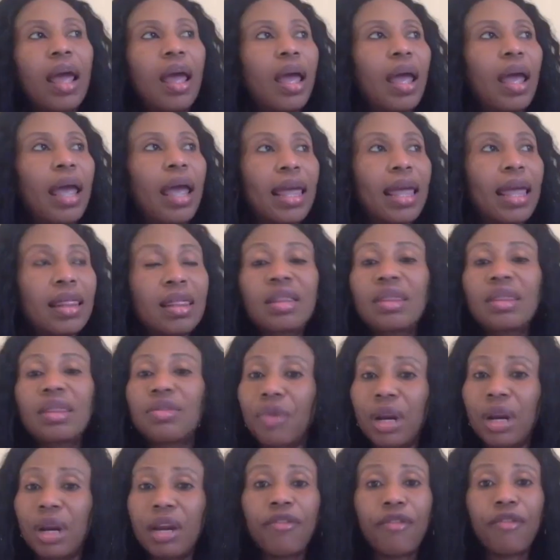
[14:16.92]
in the
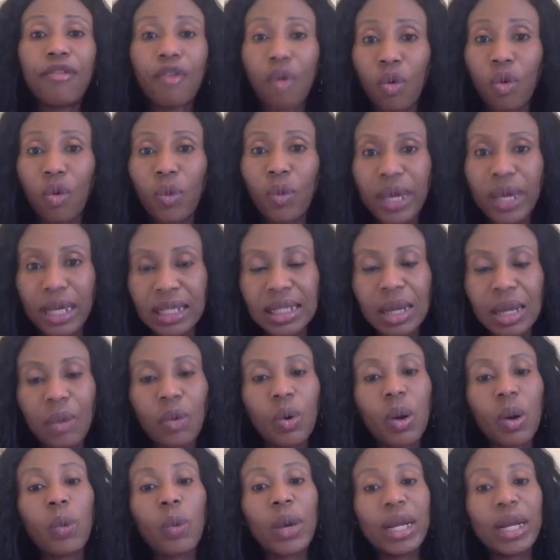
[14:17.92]
3-4 weeks that
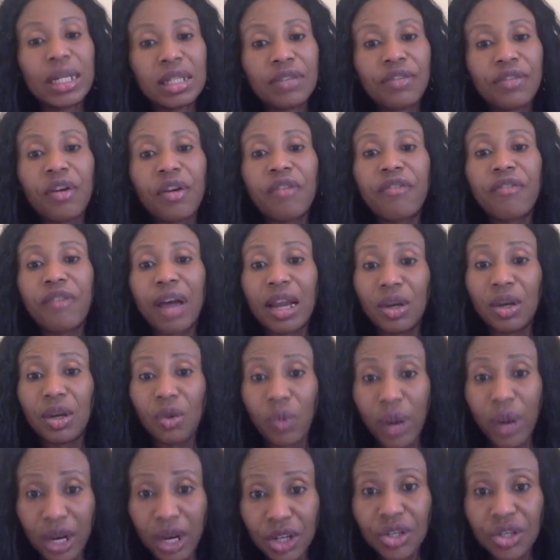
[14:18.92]
we were waiting for
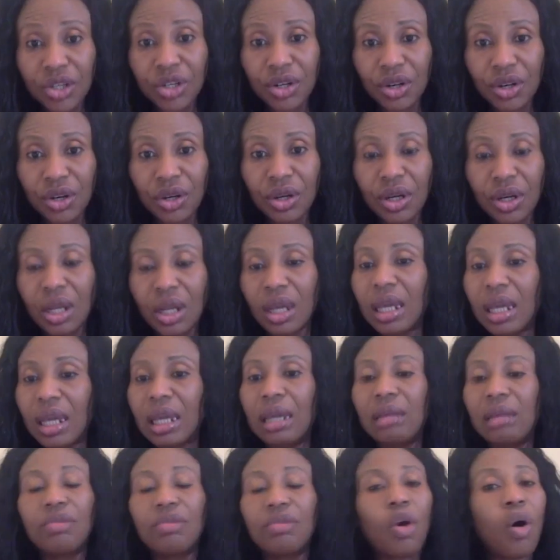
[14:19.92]
evaluation,
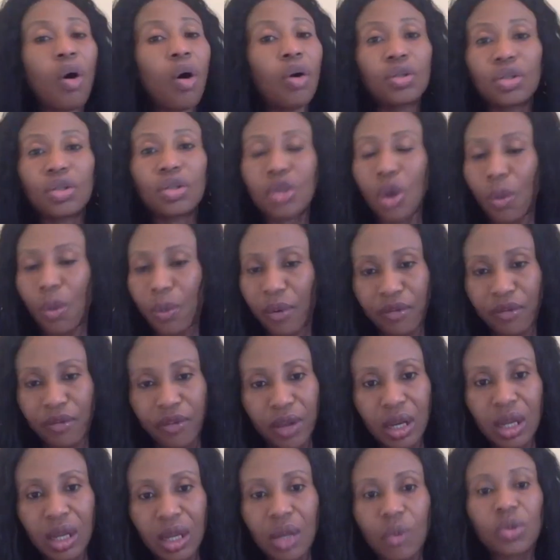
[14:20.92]
he got on top of
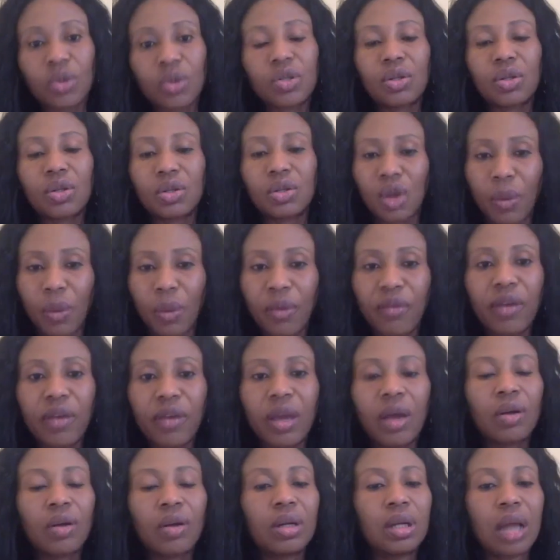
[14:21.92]
it. He was on top of
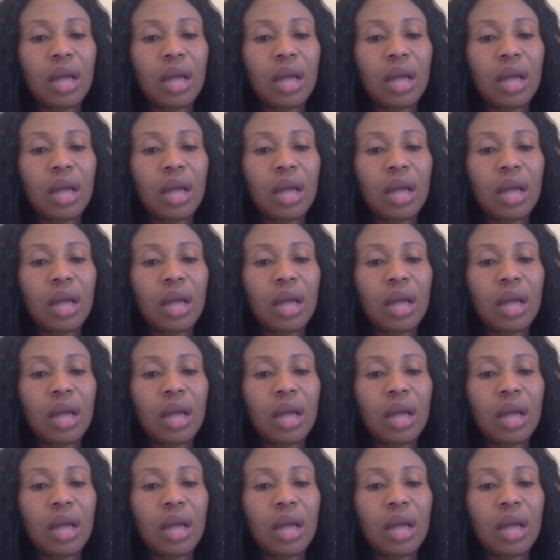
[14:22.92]
it.